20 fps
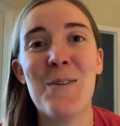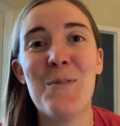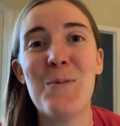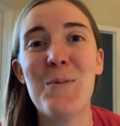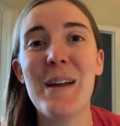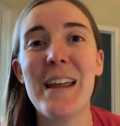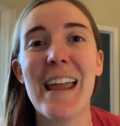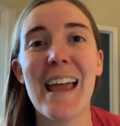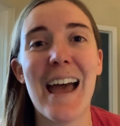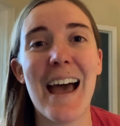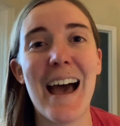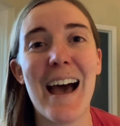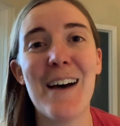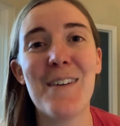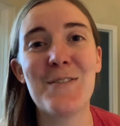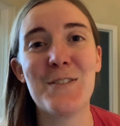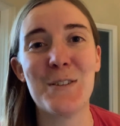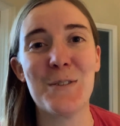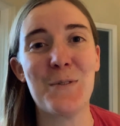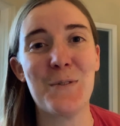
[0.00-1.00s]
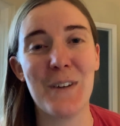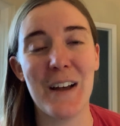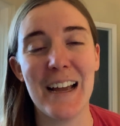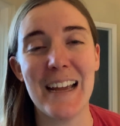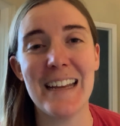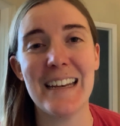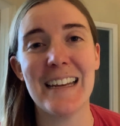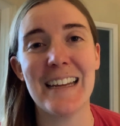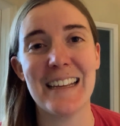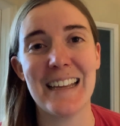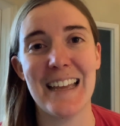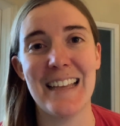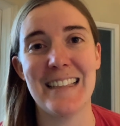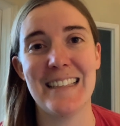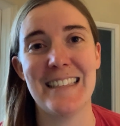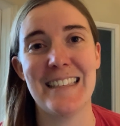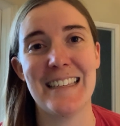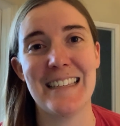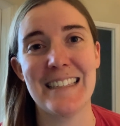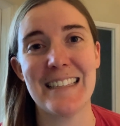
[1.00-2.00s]
We have to fight
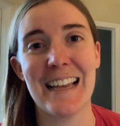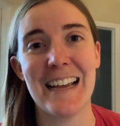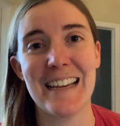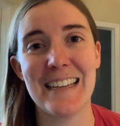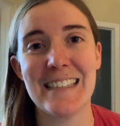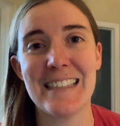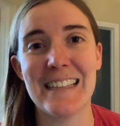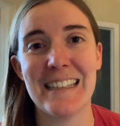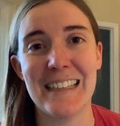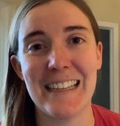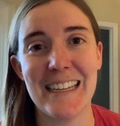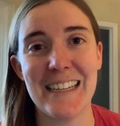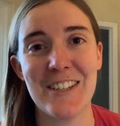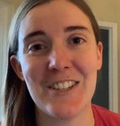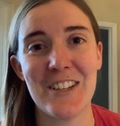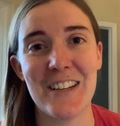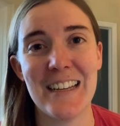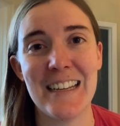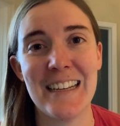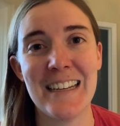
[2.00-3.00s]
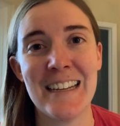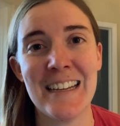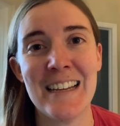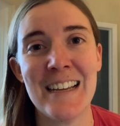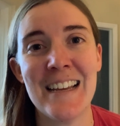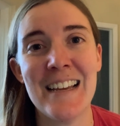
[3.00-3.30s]
against this isolation.